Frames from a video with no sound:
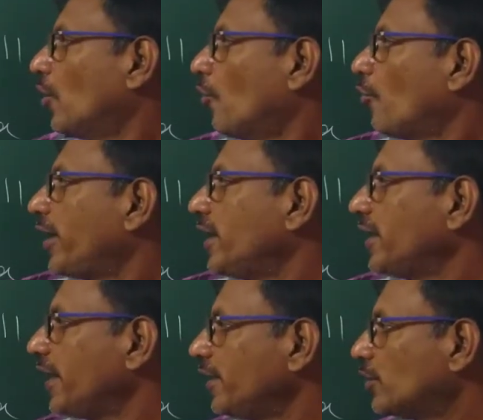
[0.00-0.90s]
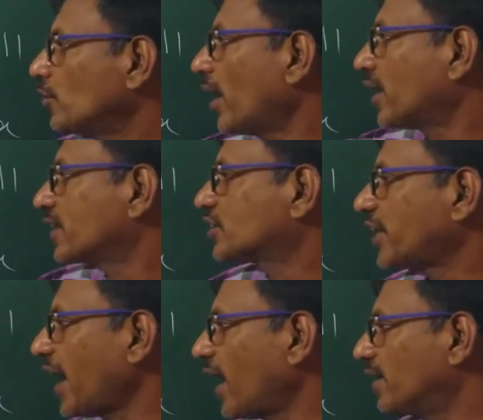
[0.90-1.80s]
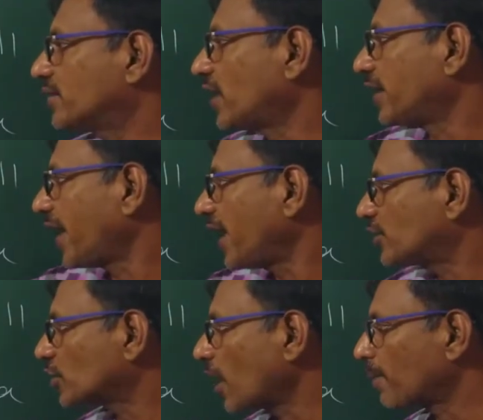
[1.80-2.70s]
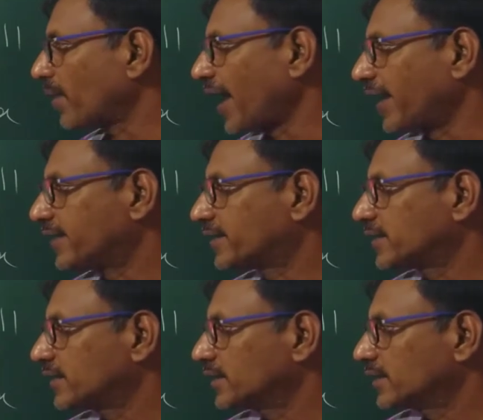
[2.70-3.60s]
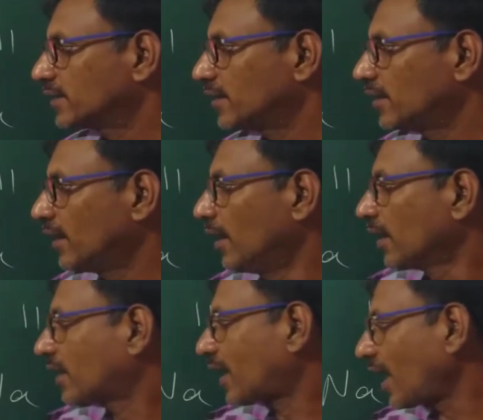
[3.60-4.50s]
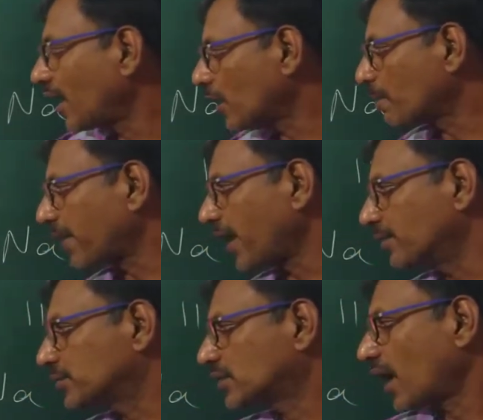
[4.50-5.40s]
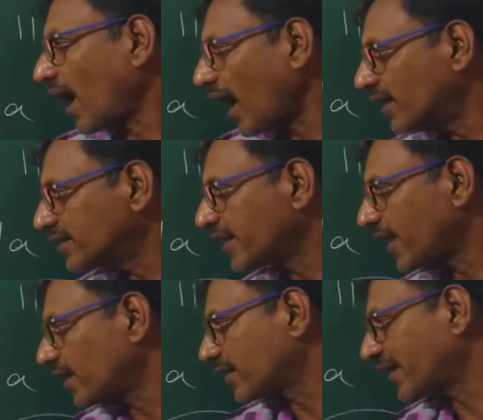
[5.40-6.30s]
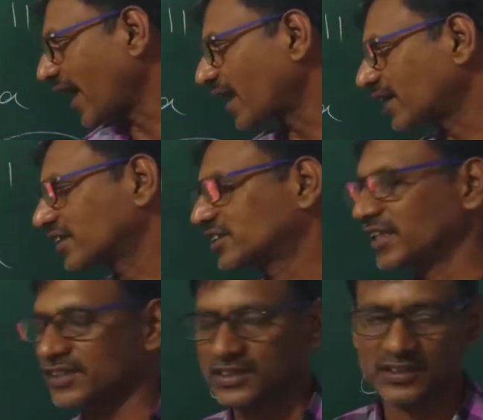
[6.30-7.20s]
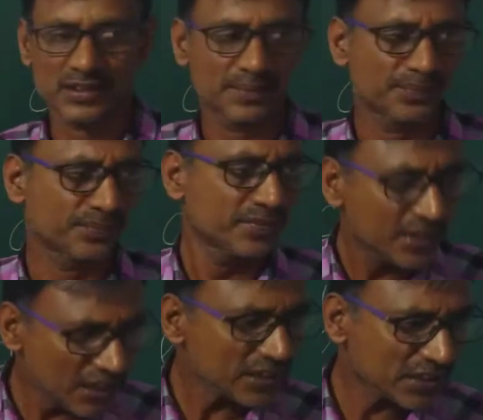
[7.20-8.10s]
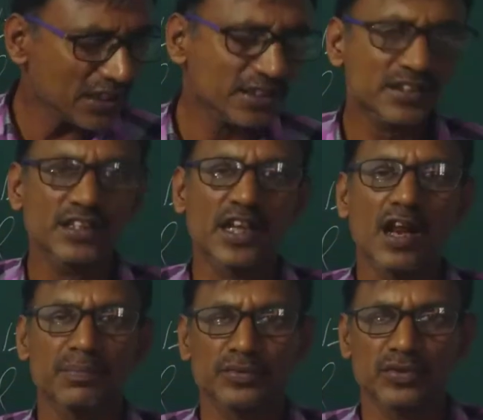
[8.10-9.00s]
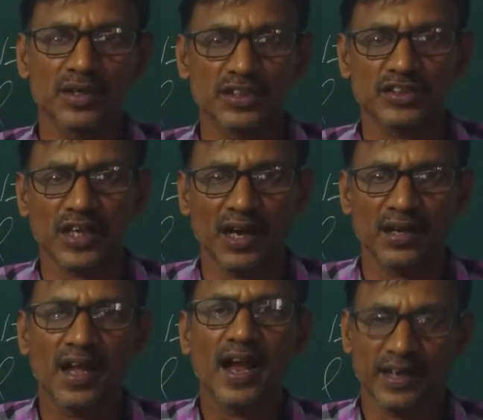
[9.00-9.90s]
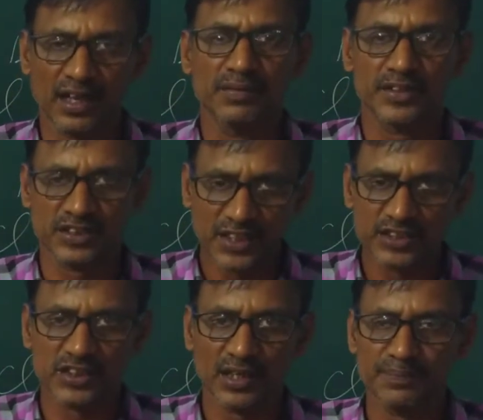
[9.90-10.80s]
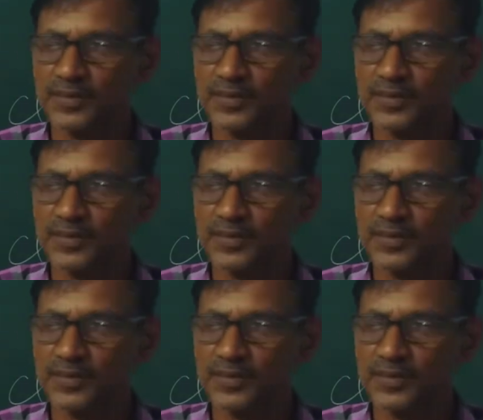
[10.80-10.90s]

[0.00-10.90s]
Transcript: We need to understand the nature of light, color frames and their characteristics. These things we help to understand atomic structure.